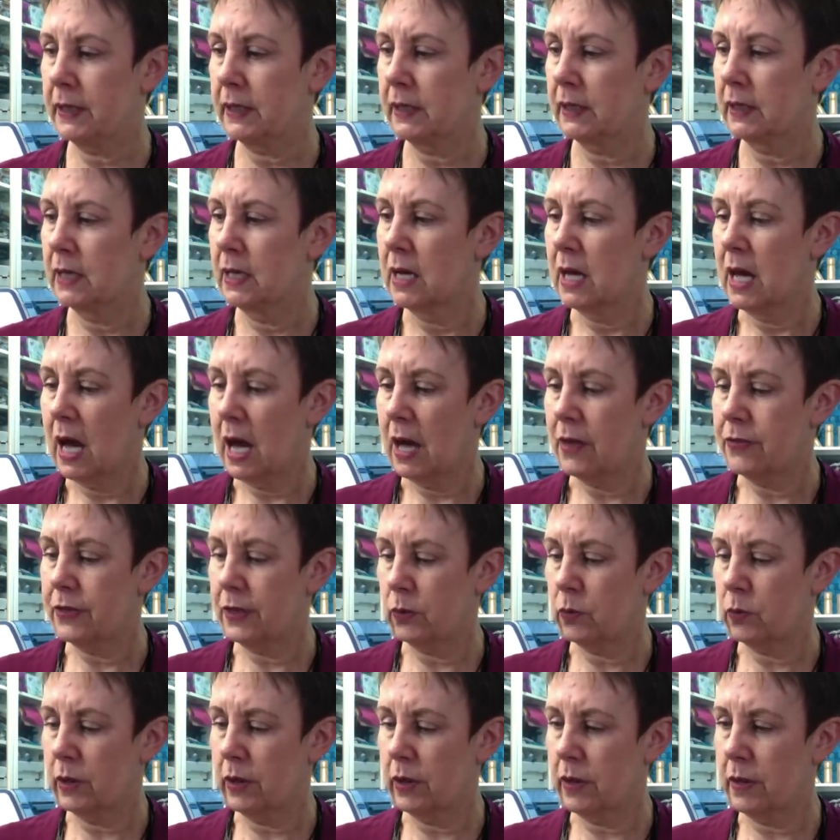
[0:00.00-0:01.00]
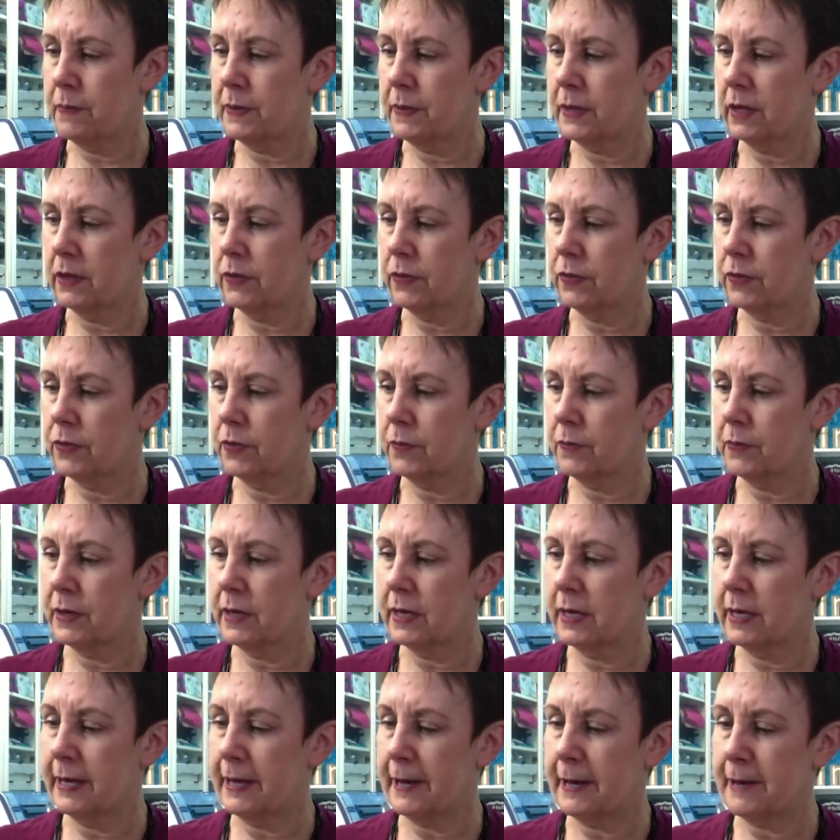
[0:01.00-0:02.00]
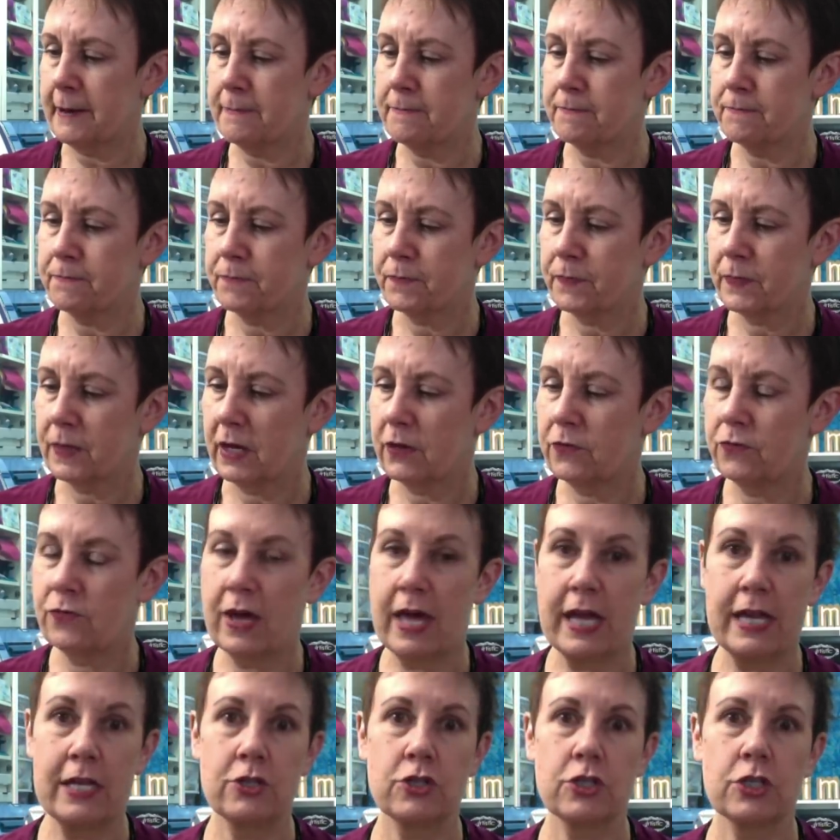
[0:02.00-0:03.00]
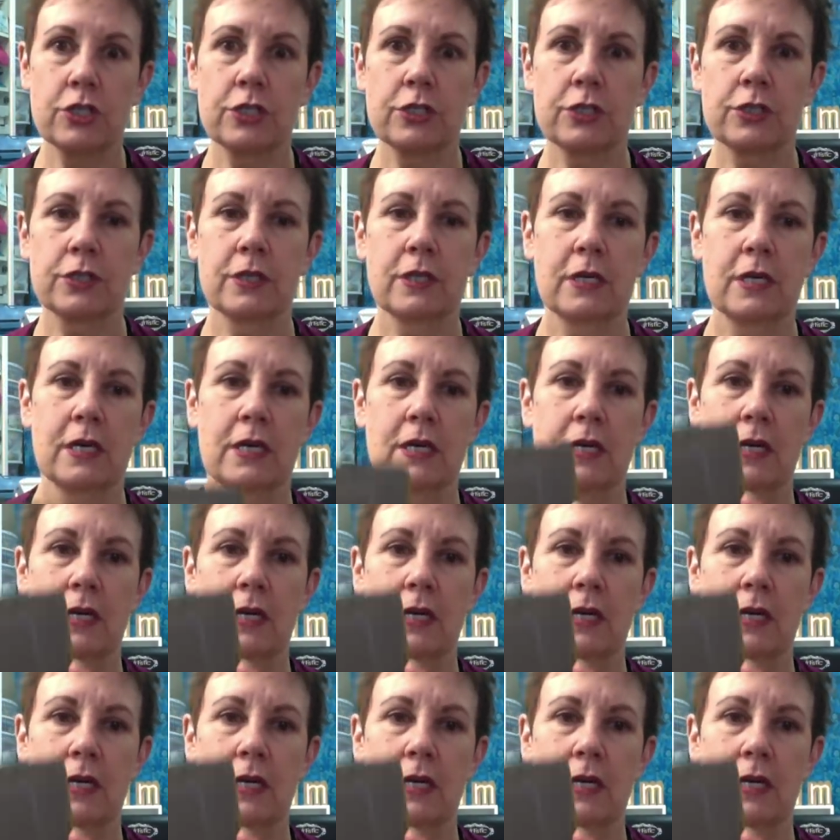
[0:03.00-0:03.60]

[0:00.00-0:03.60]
But I think one of the big the big um, advantages